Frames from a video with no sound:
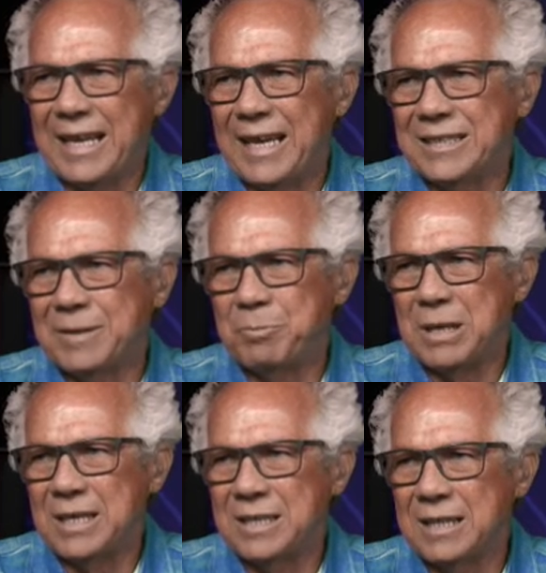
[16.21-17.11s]
S and
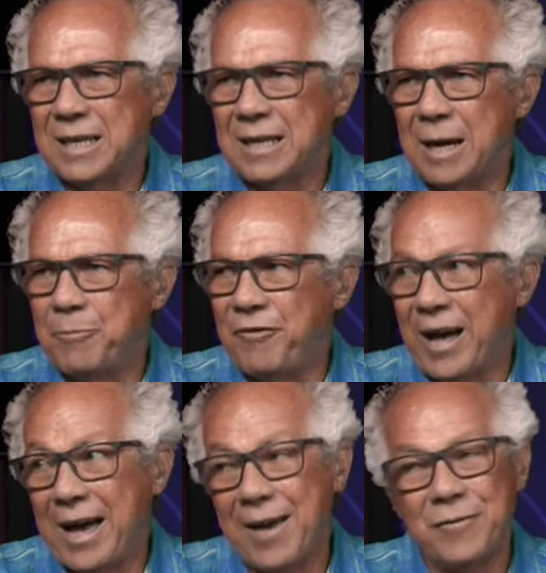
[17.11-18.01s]
P's uh, up
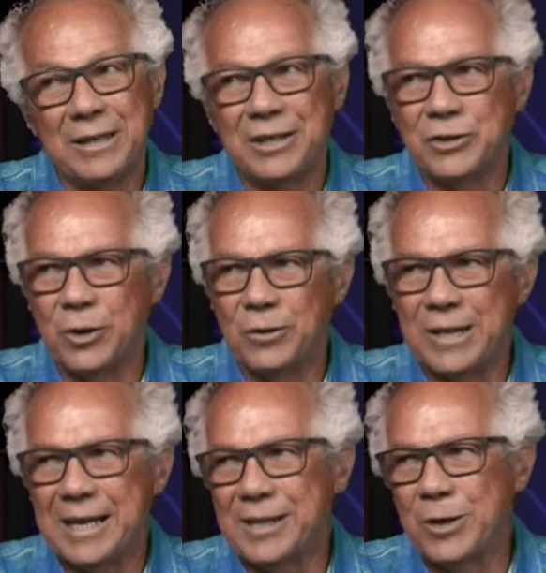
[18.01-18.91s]
five, and they sold
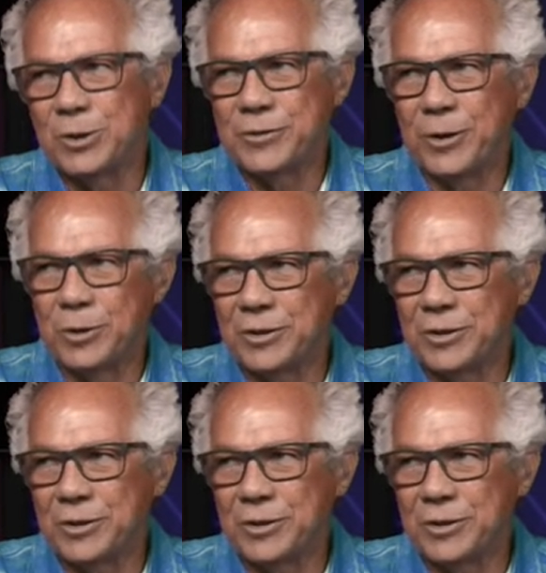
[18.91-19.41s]
that close, folks.